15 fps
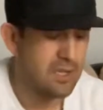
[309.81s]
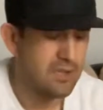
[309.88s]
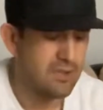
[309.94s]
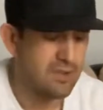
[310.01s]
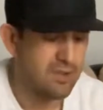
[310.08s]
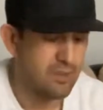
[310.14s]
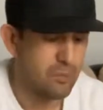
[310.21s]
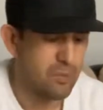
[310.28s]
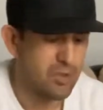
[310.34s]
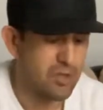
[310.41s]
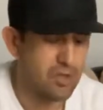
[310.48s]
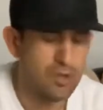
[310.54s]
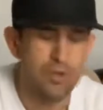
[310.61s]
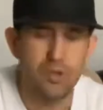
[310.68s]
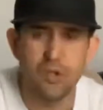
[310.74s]
since I'm really
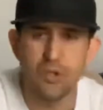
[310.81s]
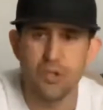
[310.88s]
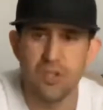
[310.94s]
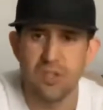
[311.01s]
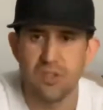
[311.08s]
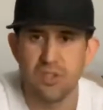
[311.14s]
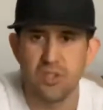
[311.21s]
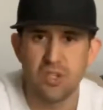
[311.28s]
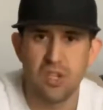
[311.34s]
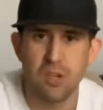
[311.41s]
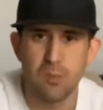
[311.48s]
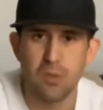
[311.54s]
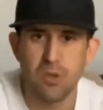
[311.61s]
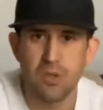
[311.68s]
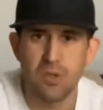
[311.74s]
new to
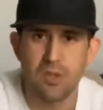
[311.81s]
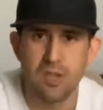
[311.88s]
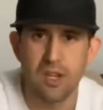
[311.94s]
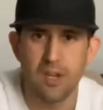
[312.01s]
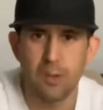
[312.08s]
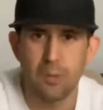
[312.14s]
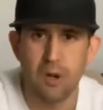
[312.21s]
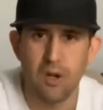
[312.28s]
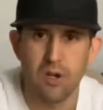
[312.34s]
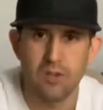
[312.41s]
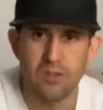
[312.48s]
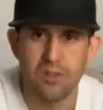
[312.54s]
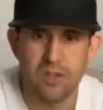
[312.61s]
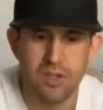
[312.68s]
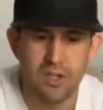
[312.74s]
transitioning between the
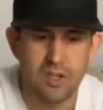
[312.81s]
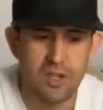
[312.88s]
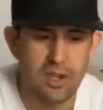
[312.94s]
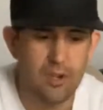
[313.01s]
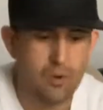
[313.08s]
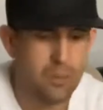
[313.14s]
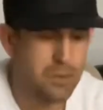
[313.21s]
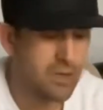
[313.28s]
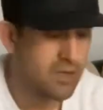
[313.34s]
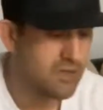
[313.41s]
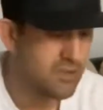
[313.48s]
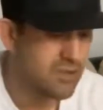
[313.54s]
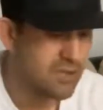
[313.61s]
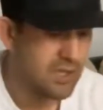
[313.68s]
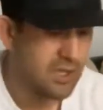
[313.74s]
handlebars and the aero
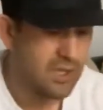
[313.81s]
bars.